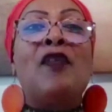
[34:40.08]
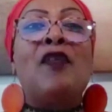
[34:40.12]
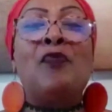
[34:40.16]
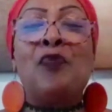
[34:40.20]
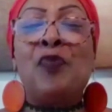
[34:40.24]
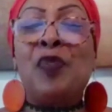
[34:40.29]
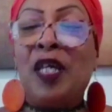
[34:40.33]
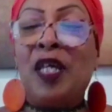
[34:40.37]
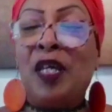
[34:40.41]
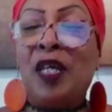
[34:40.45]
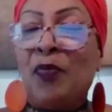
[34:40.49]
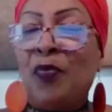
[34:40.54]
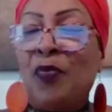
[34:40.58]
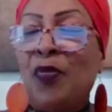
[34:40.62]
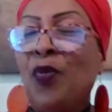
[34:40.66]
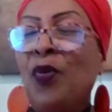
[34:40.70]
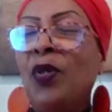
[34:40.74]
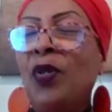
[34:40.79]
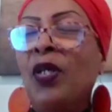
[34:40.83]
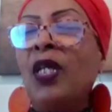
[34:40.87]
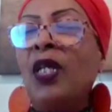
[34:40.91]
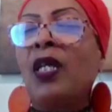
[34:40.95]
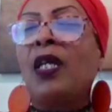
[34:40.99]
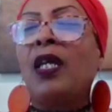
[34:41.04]
And
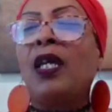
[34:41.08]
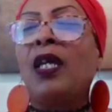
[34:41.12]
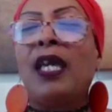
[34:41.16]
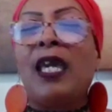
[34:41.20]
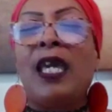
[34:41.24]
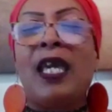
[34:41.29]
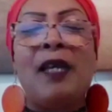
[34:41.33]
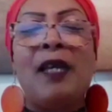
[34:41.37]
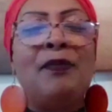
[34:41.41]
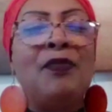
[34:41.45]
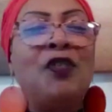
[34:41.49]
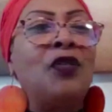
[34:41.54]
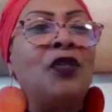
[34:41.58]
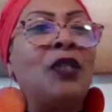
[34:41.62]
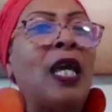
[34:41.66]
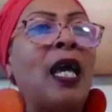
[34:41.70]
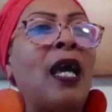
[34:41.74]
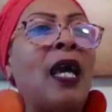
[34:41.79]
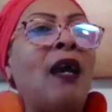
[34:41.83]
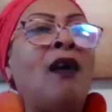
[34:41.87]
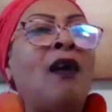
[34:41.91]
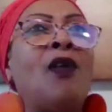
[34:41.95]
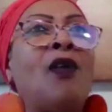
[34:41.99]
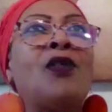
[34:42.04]
people came to
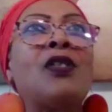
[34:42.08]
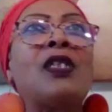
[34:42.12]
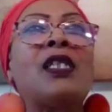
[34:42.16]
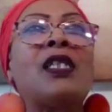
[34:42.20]
that